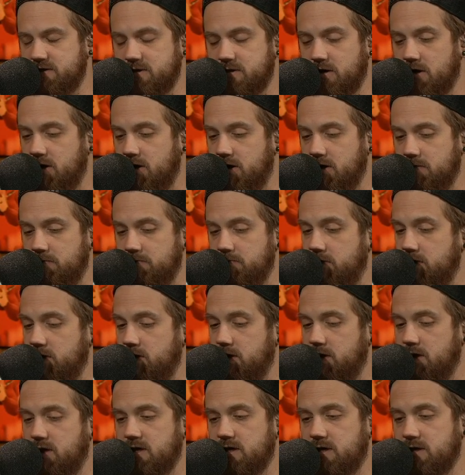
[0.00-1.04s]
start him.
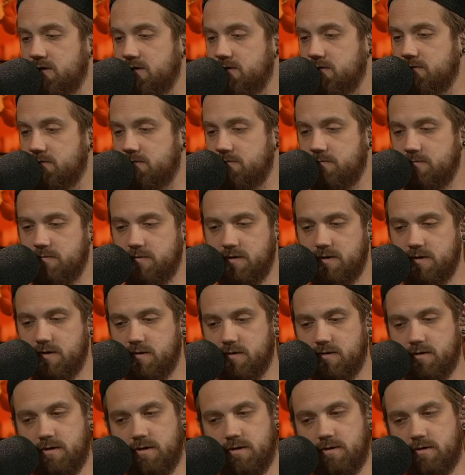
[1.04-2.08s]
It
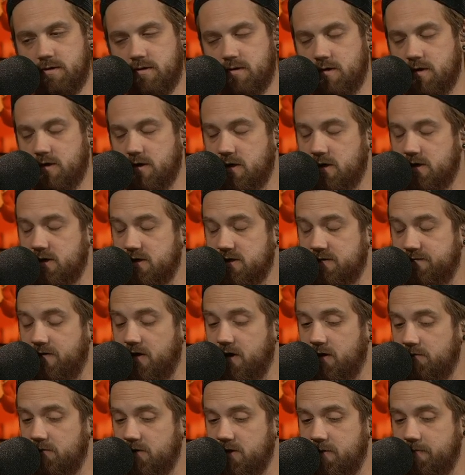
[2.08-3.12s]
it has
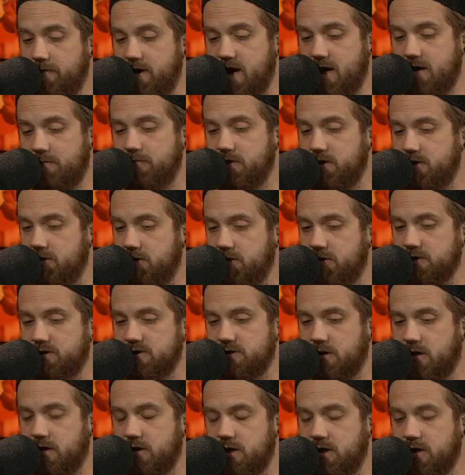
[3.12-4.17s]
felt really bad, but you're
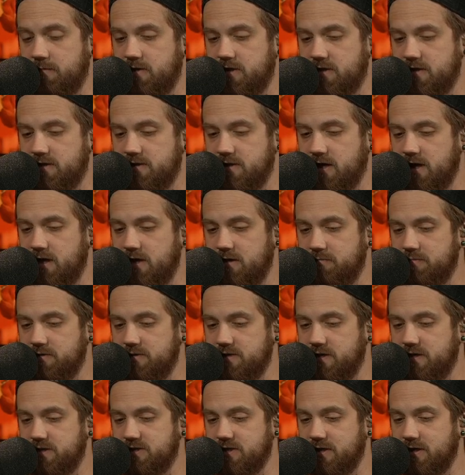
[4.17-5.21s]
starting him at the tight end
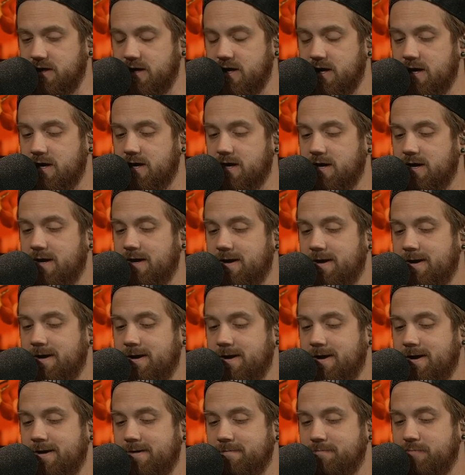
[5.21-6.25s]
position.
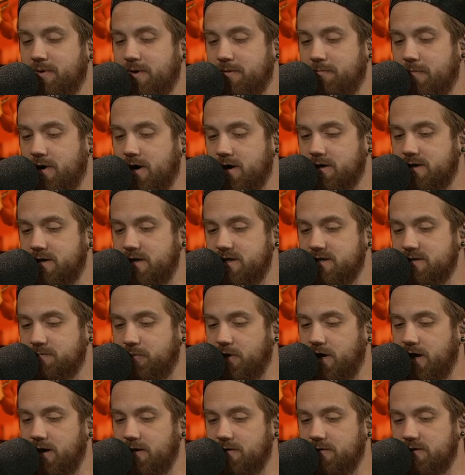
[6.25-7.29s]
But Marquise
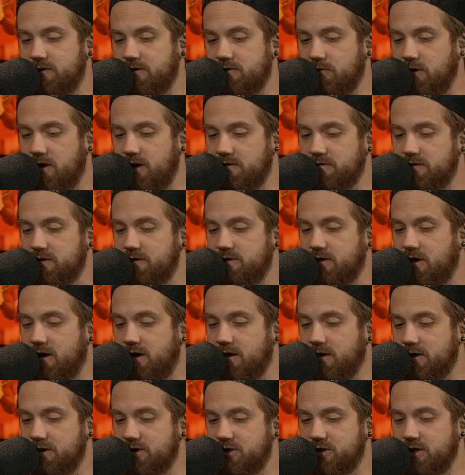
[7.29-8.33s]
Brown, twelfth in
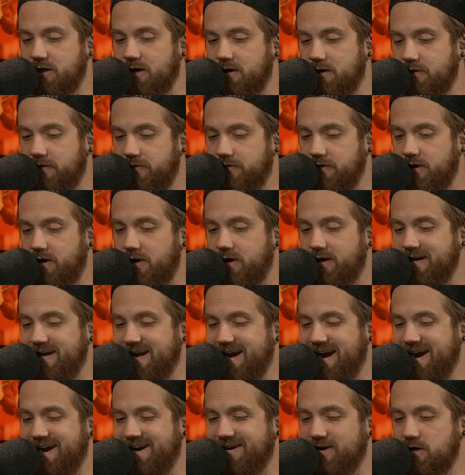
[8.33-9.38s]
target share, third
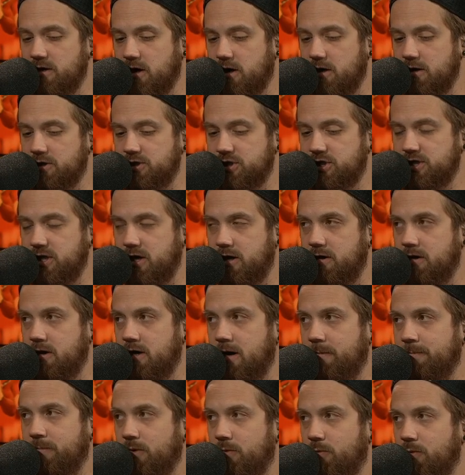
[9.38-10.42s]
in air yard share,
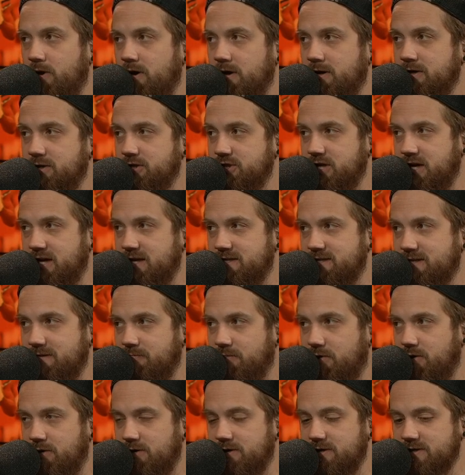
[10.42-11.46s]
number one in
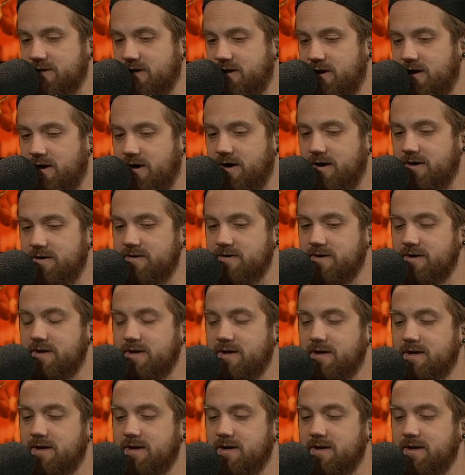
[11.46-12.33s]
Jason Moore's heart.